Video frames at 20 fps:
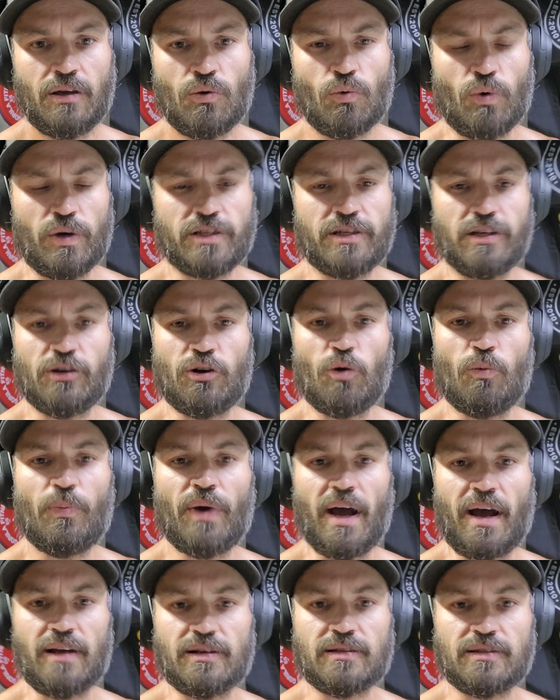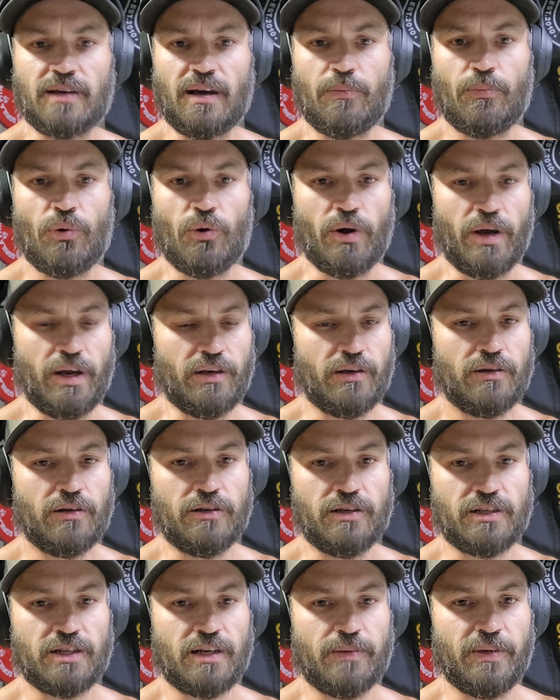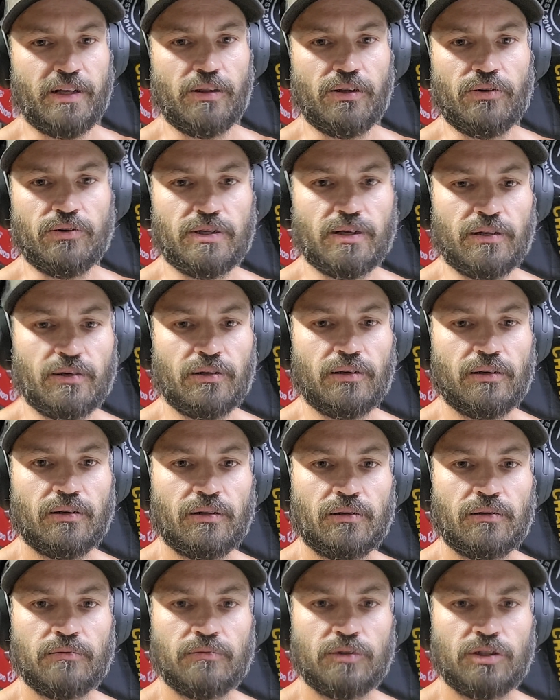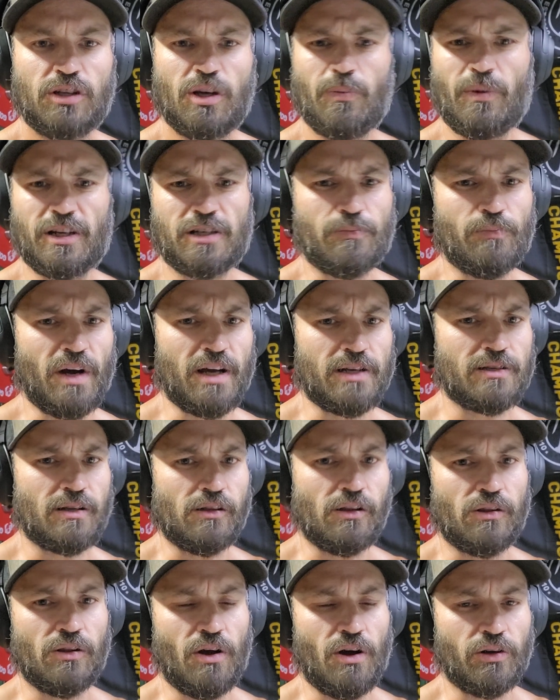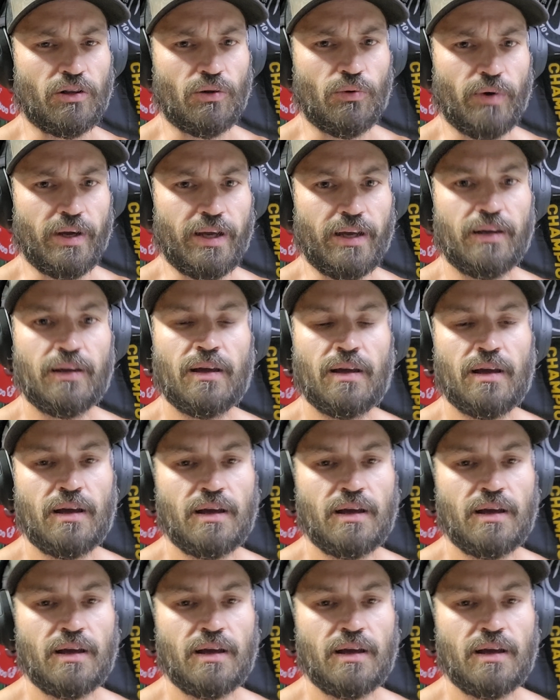Once you go past that point, you're just going to be losing too much muscle along the way,